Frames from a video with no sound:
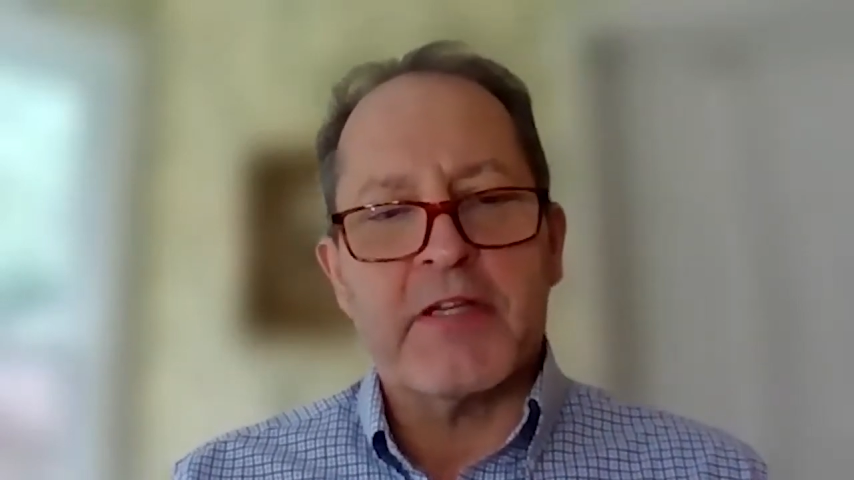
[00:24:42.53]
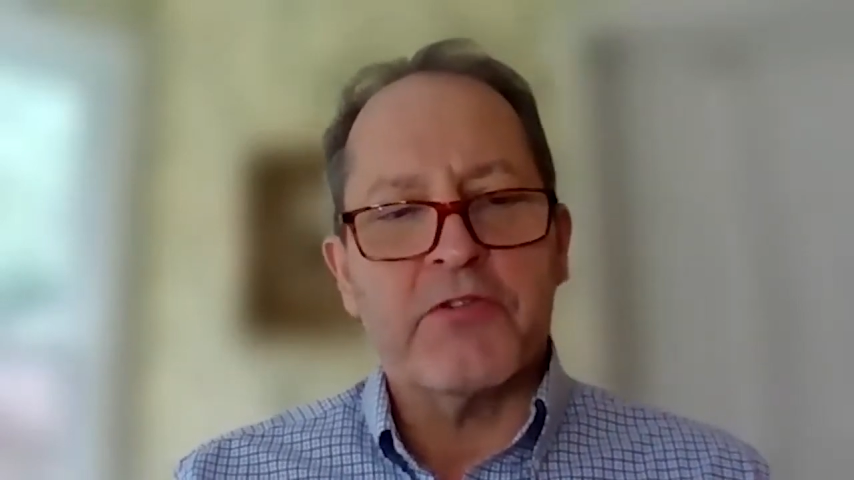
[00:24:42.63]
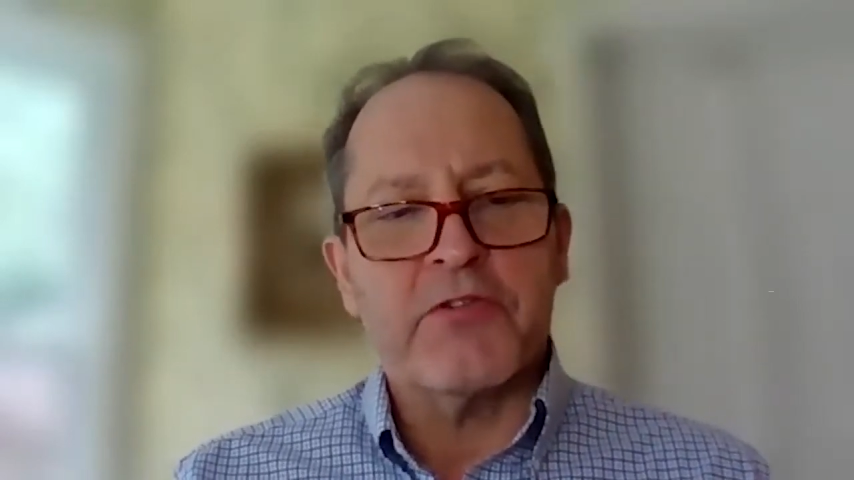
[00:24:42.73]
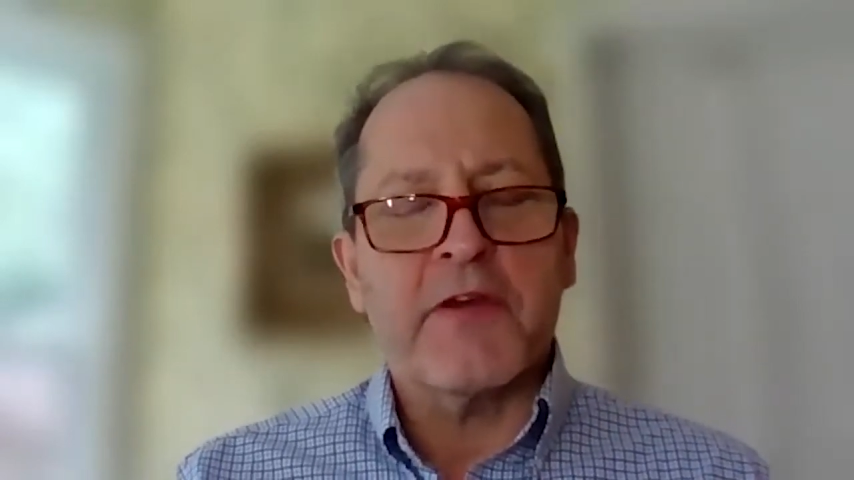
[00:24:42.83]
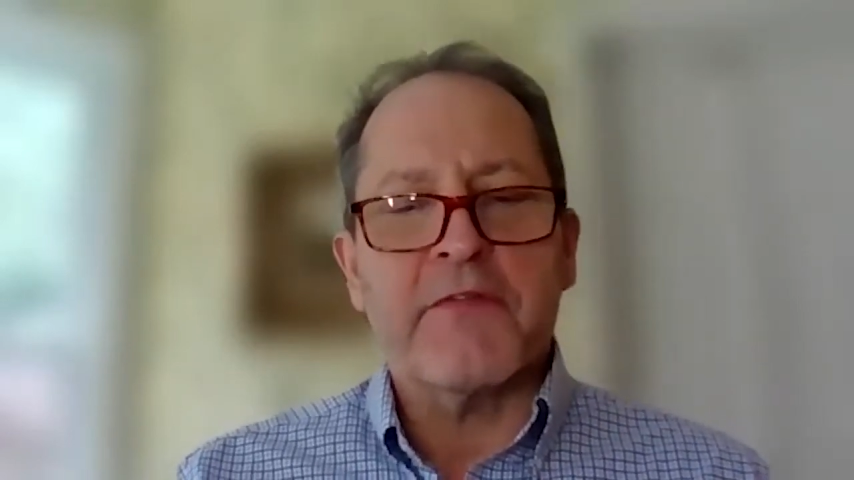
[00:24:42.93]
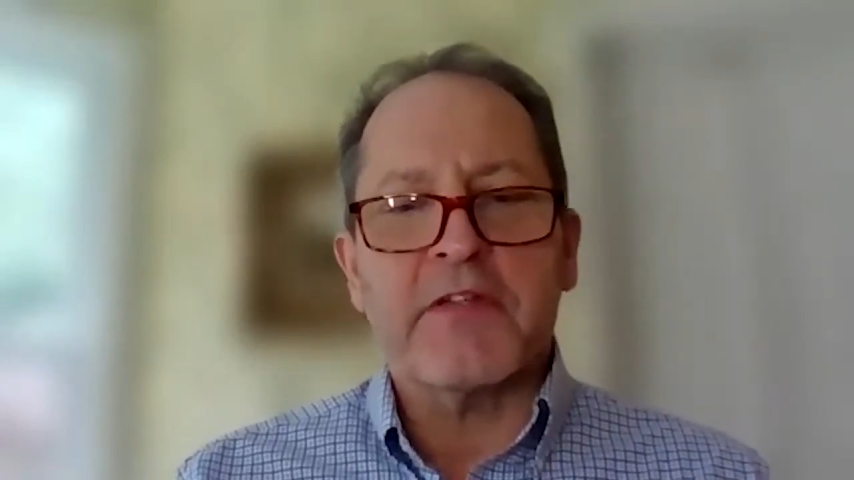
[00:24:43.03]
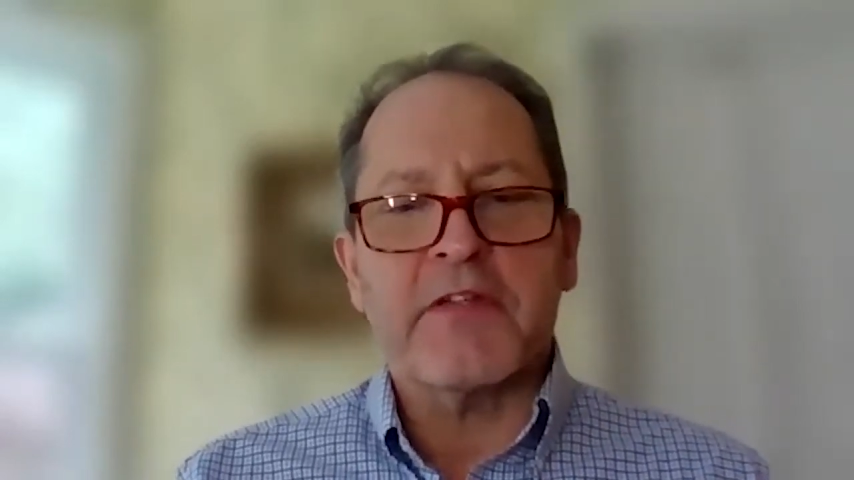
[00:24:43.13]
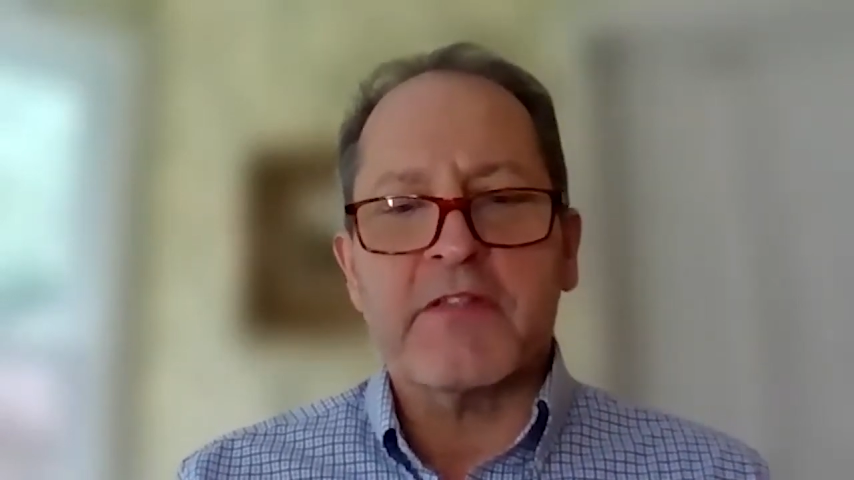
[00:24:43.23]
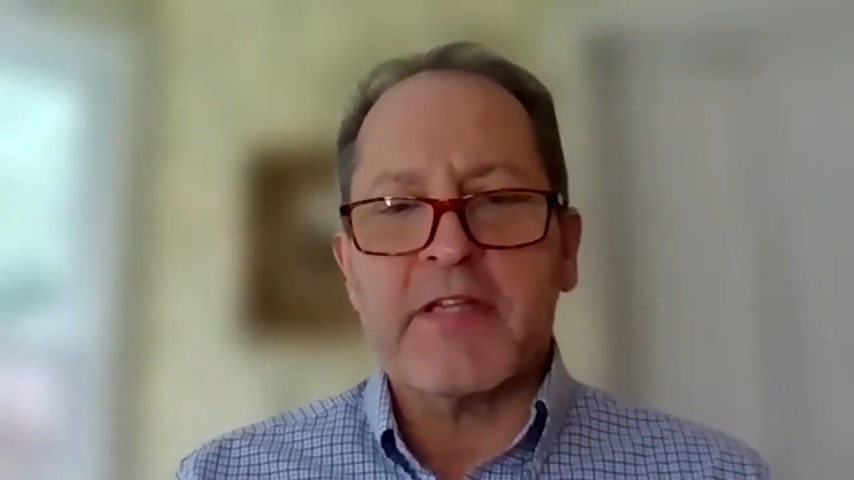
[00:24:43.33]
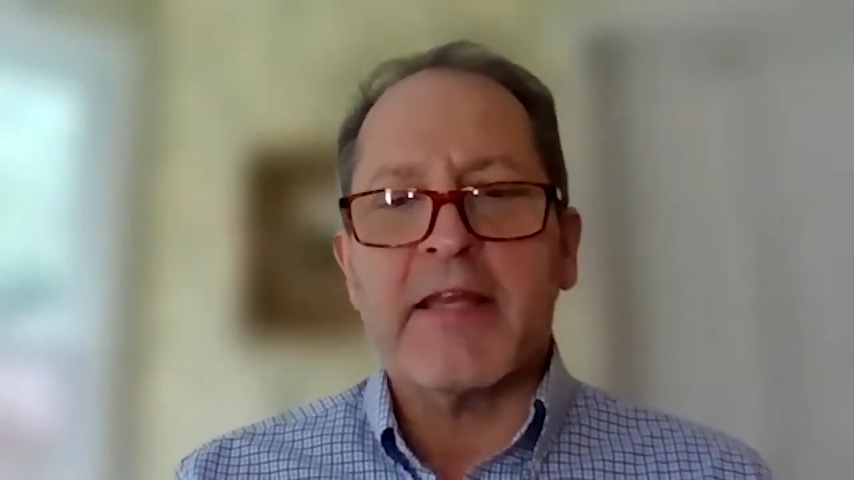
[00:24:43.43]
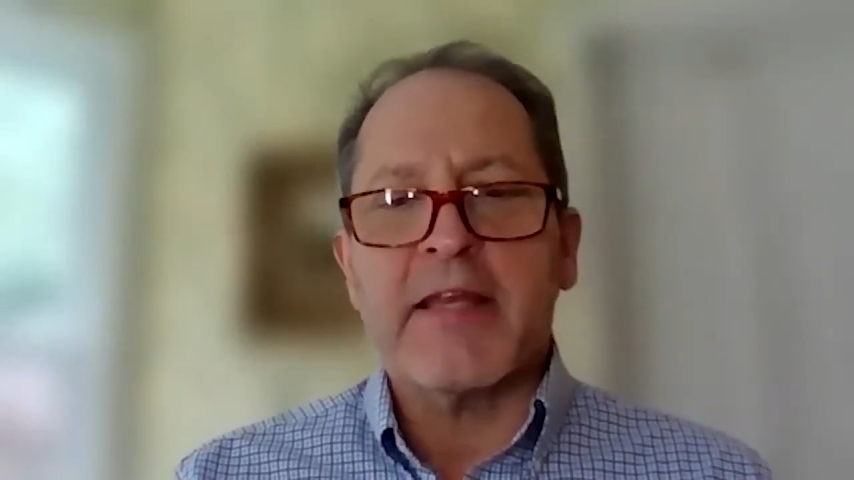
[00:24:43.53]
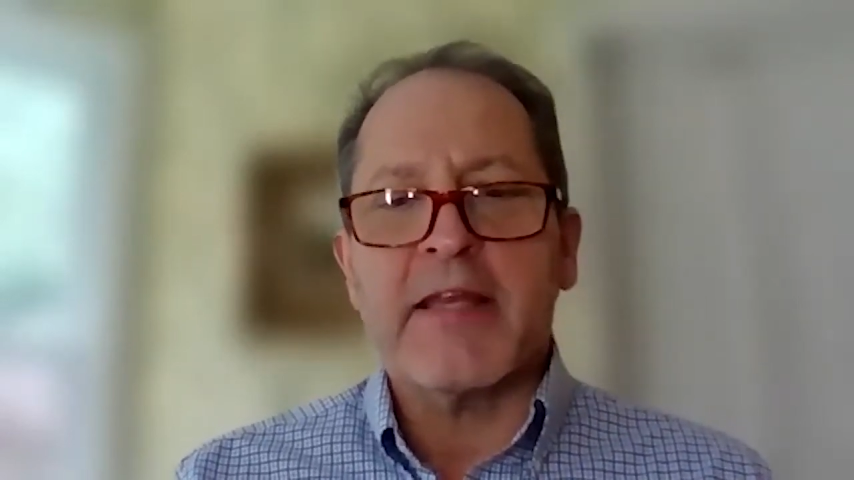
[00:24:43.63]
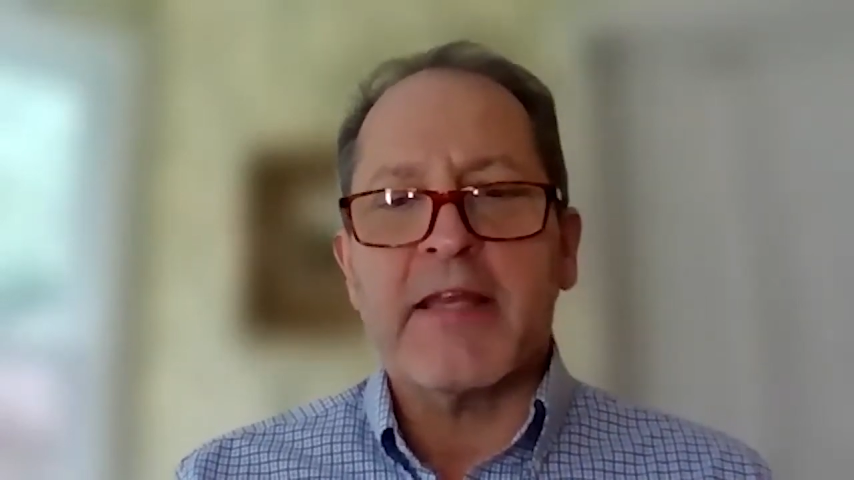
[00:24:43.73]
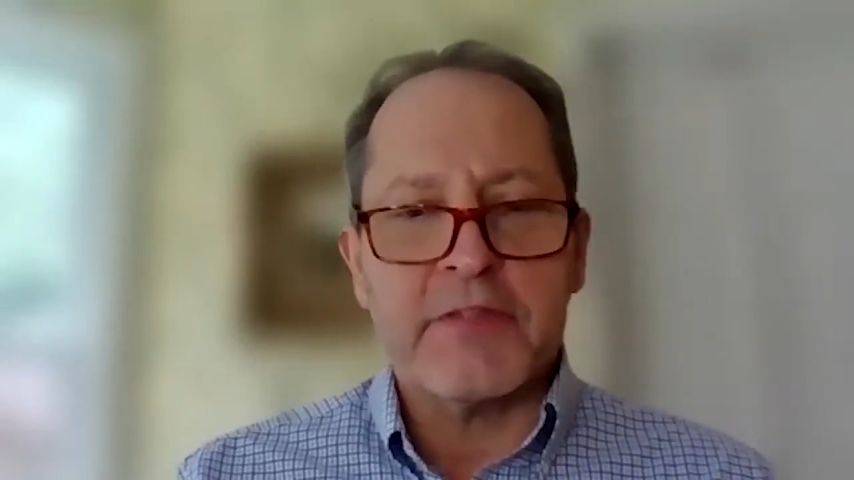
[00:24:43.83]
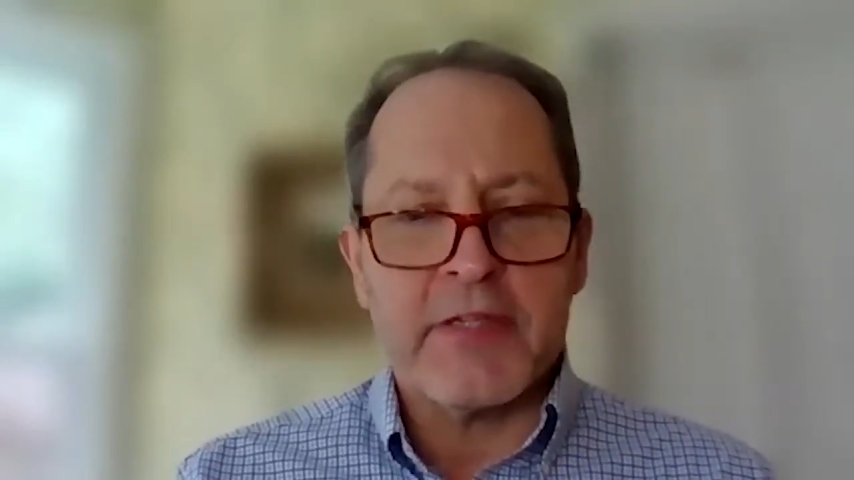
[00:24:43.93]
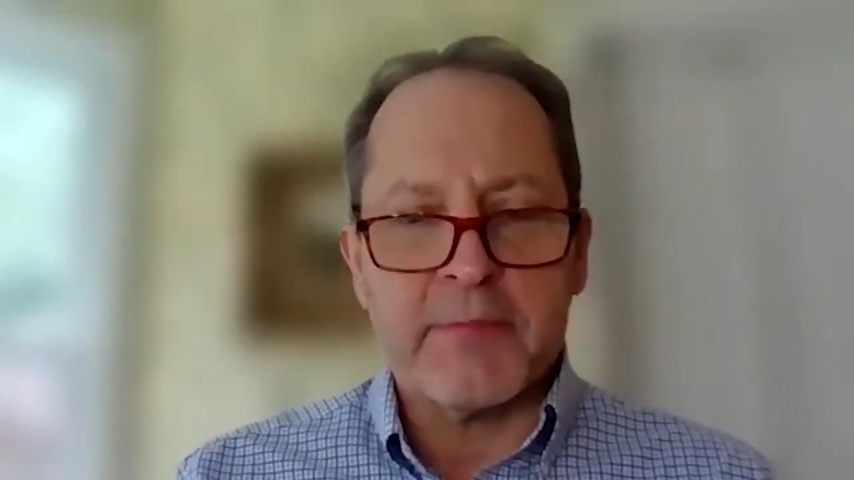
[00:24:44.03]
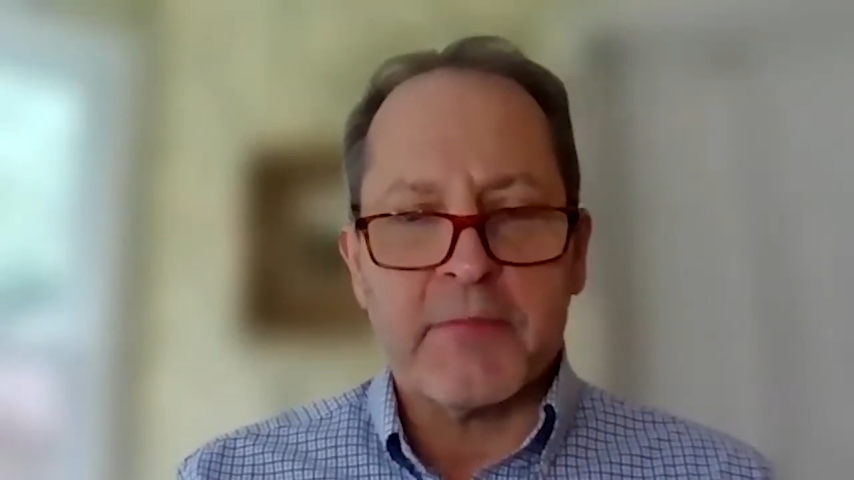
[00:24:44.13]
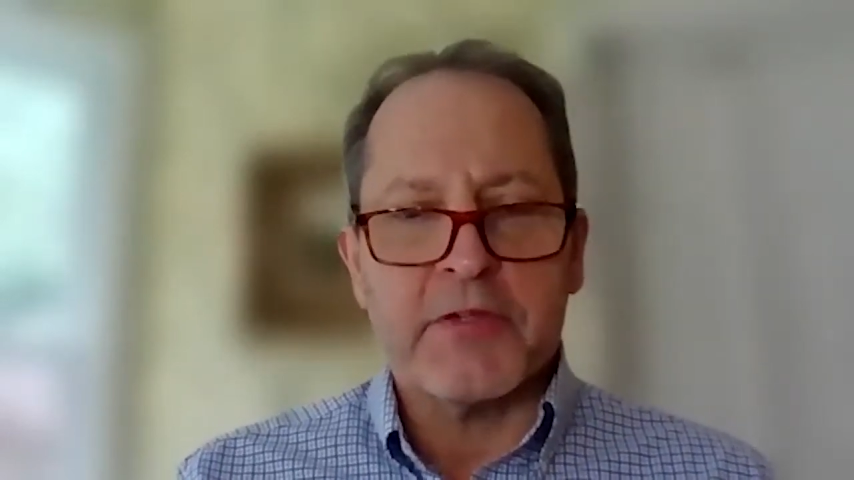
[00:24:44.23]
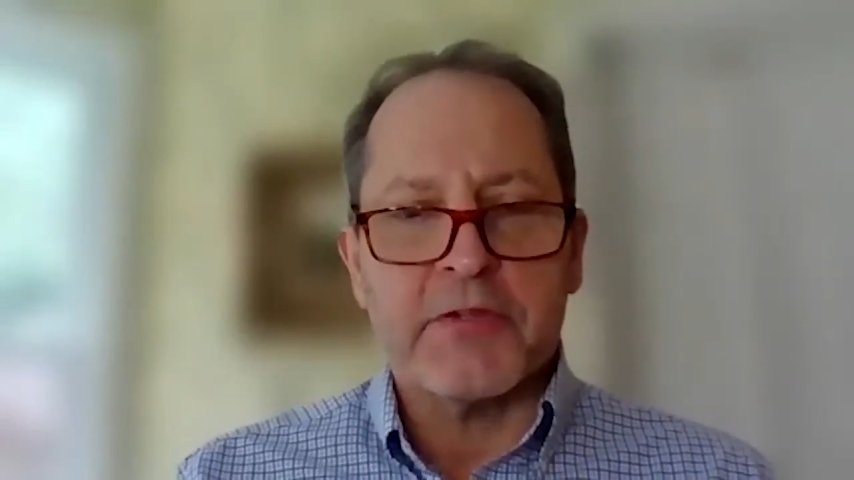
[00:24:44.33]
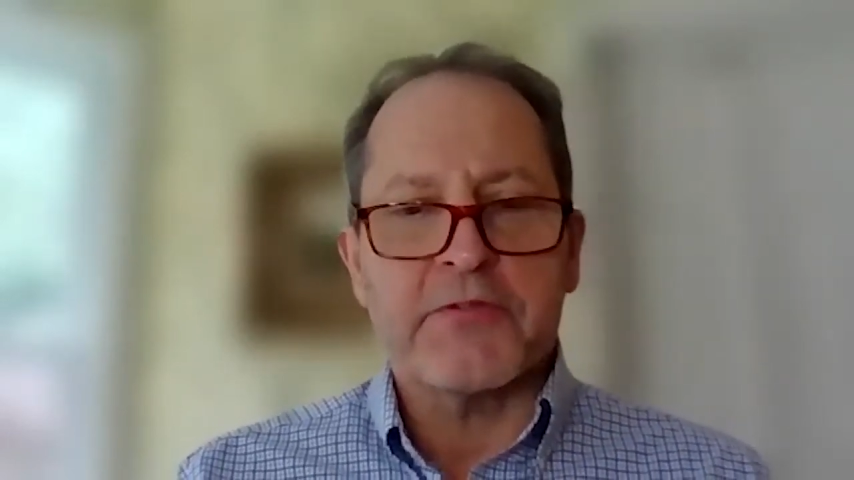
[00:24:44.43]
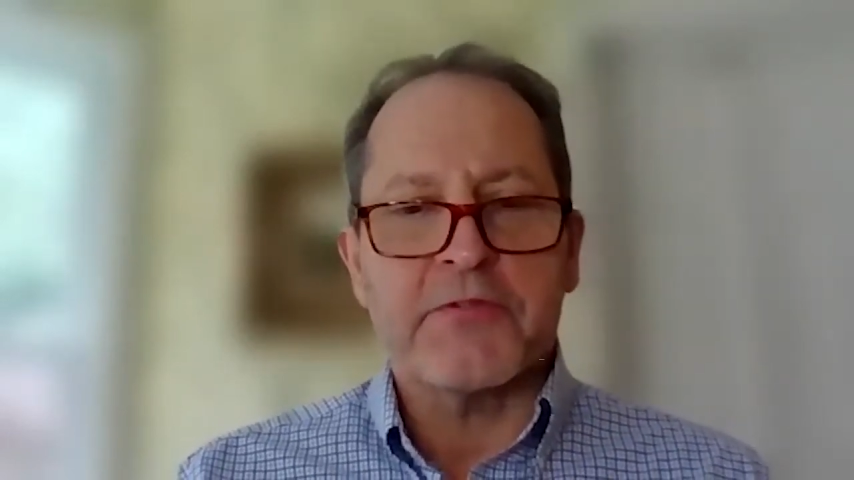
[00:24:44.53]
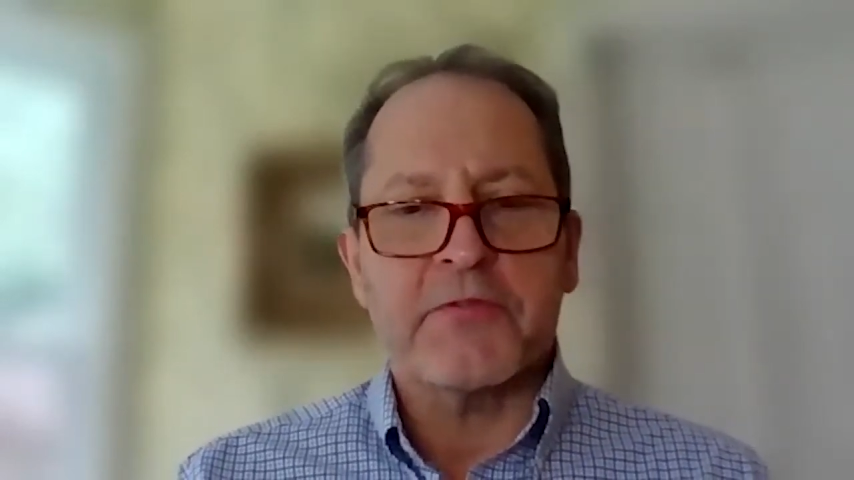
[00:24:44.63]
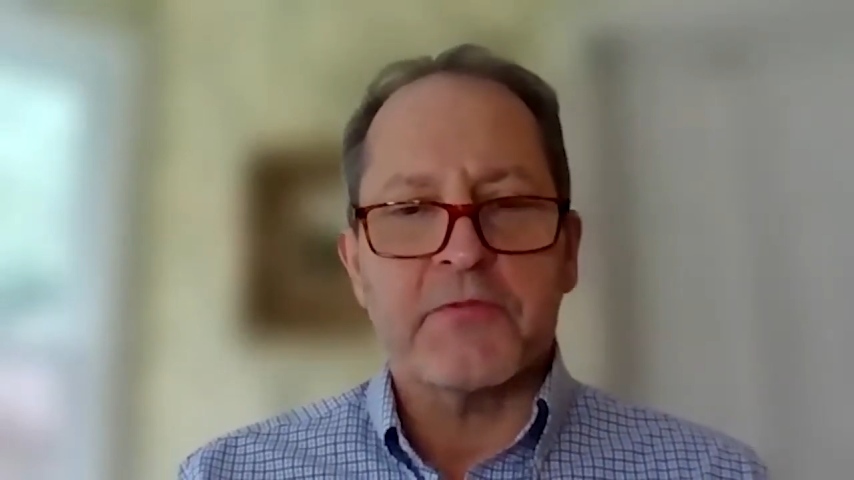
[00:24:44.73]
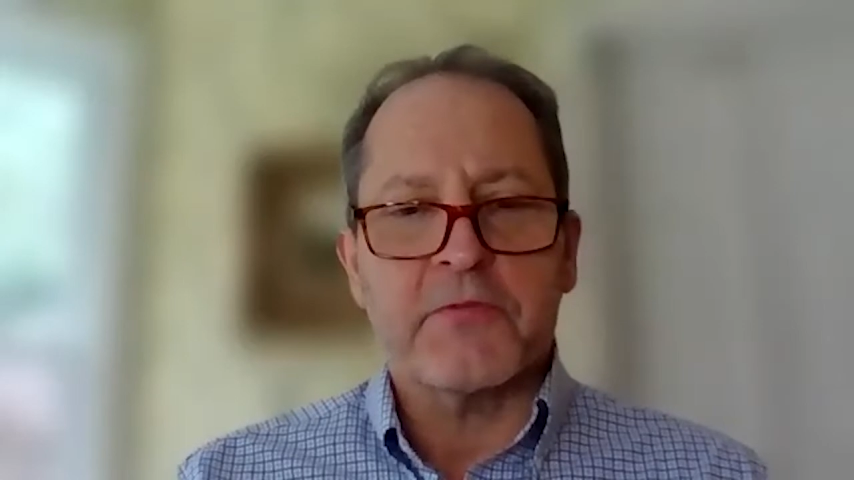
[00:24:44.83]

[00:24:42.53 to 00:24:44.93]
you've given us 10 downtime codes.